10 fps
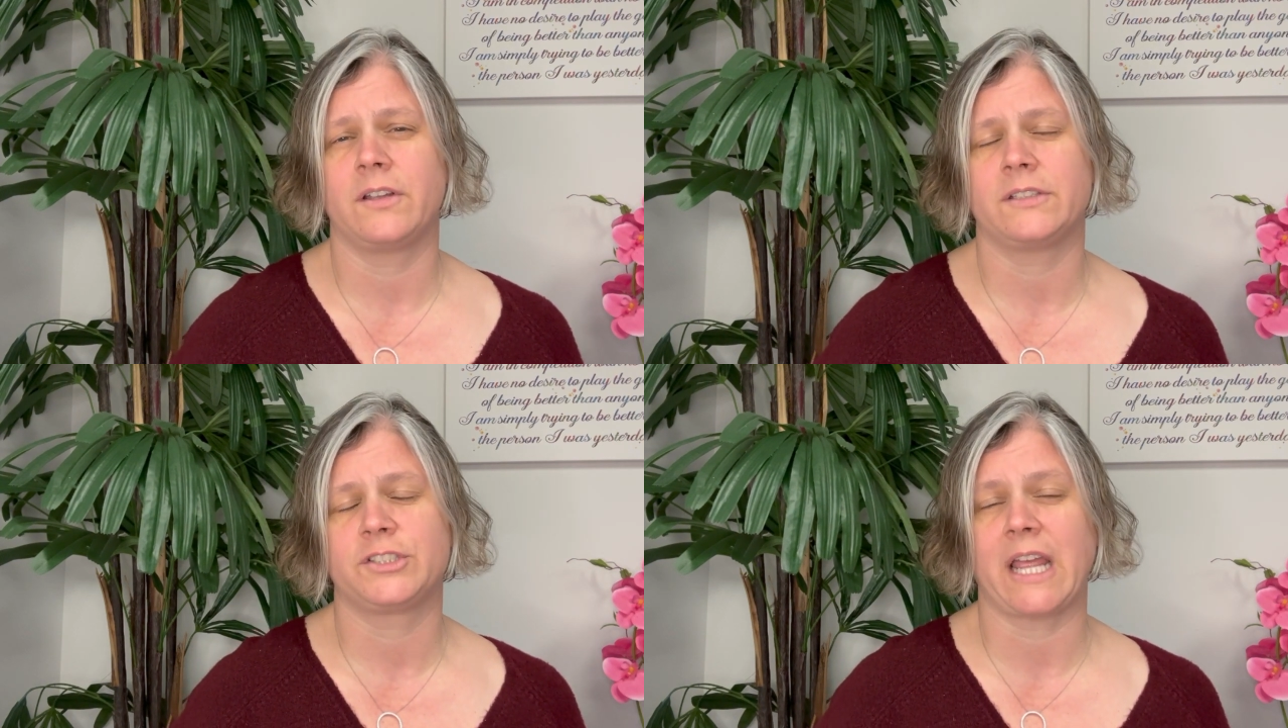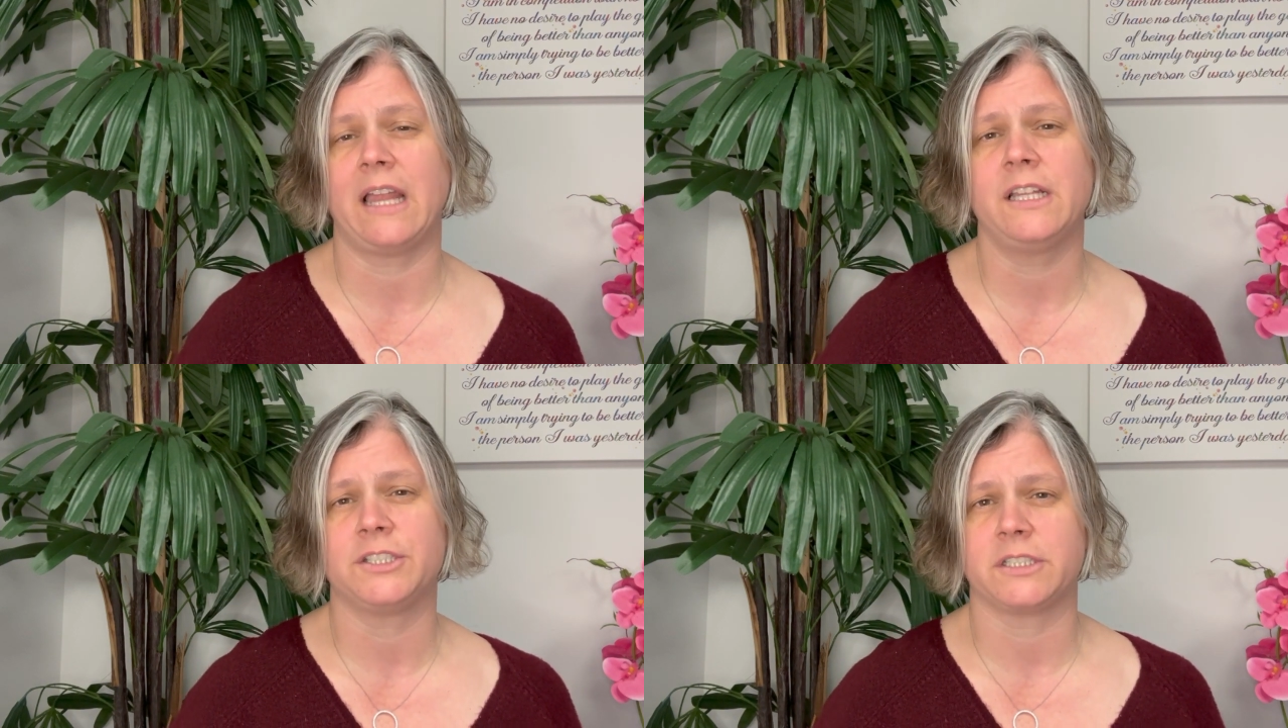
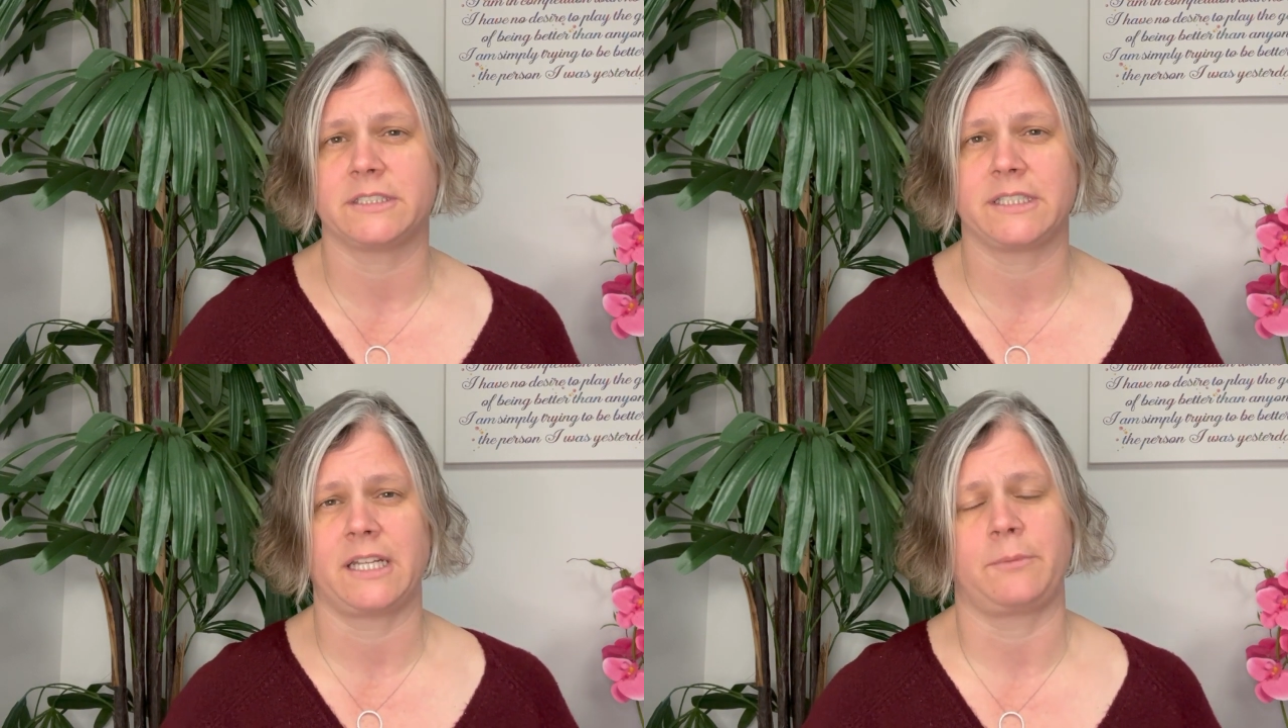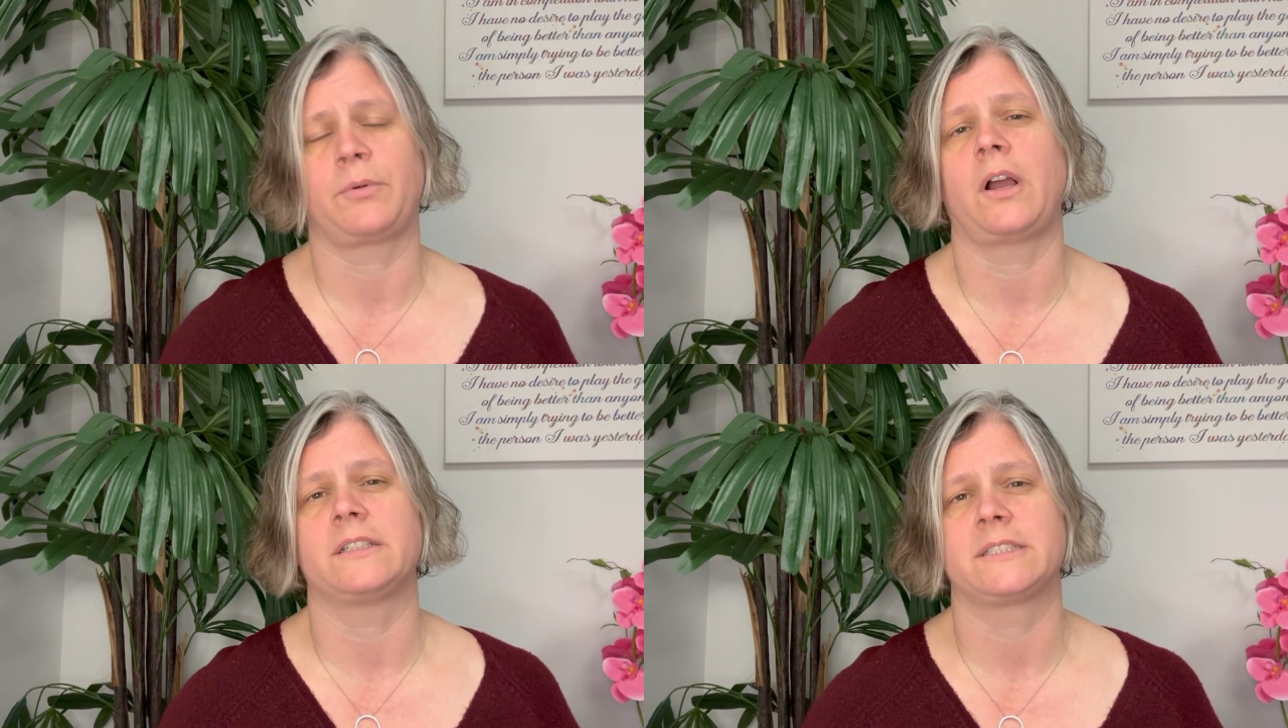challenges in a
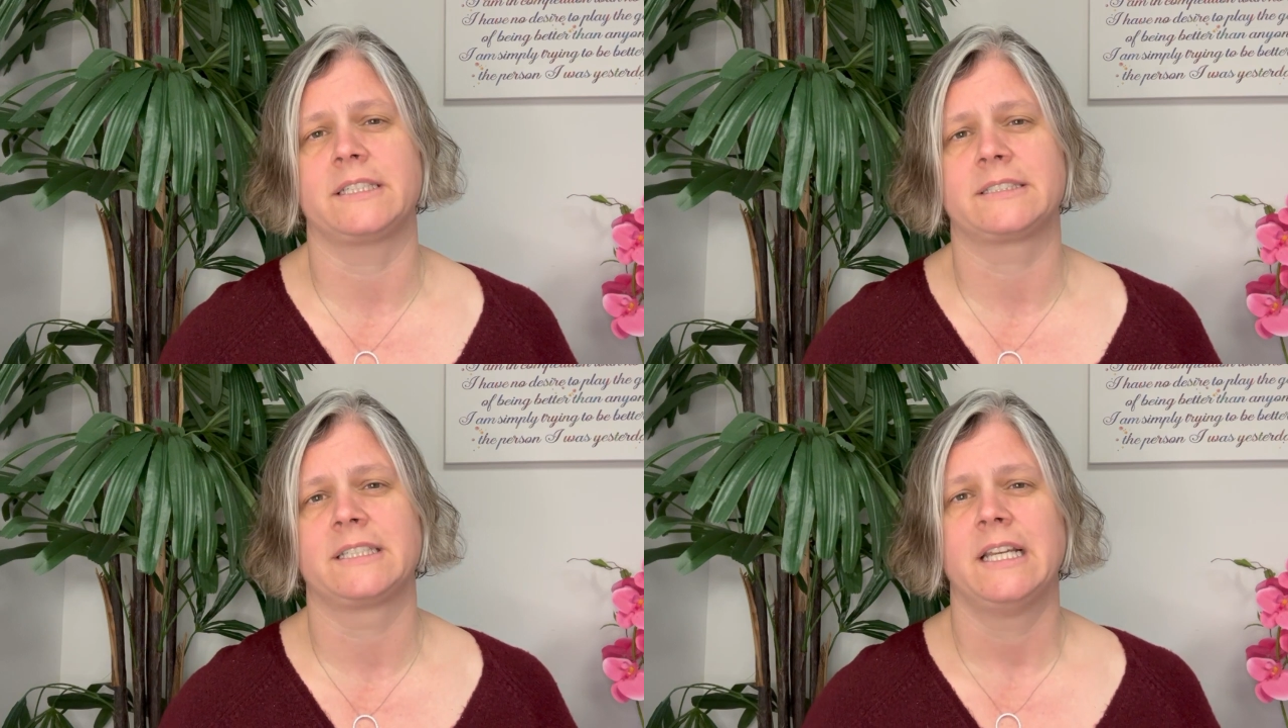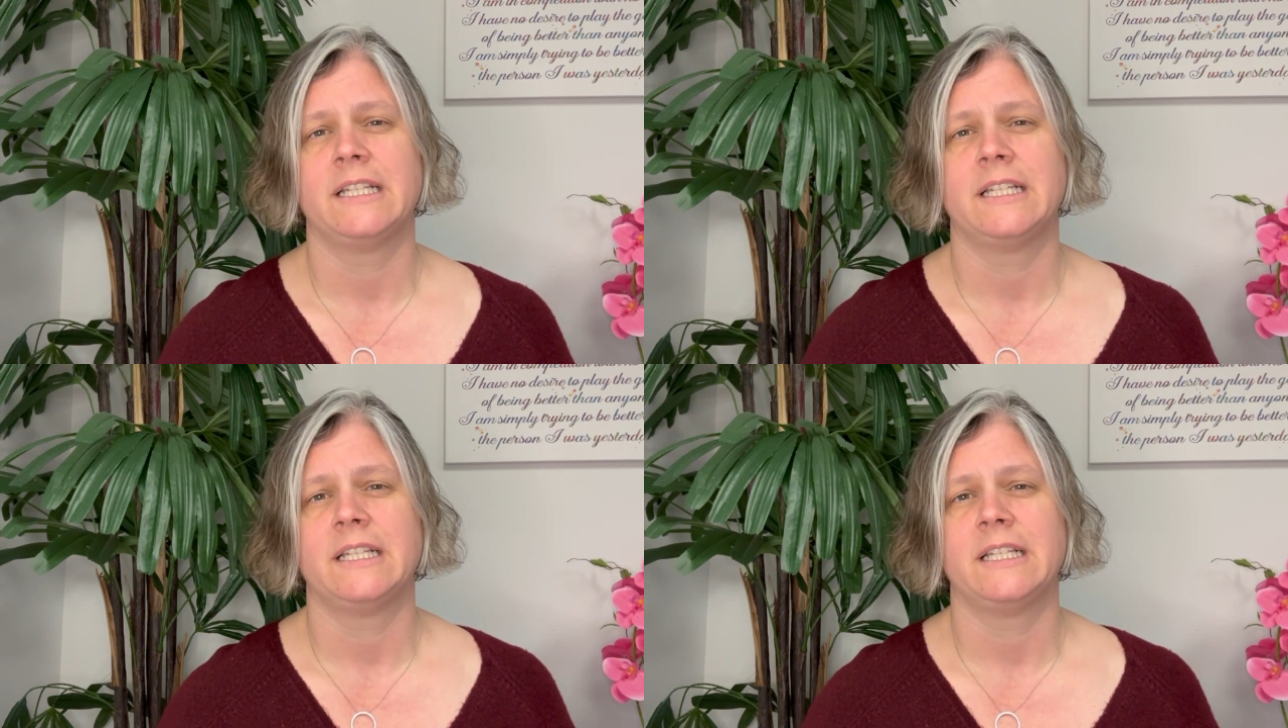process.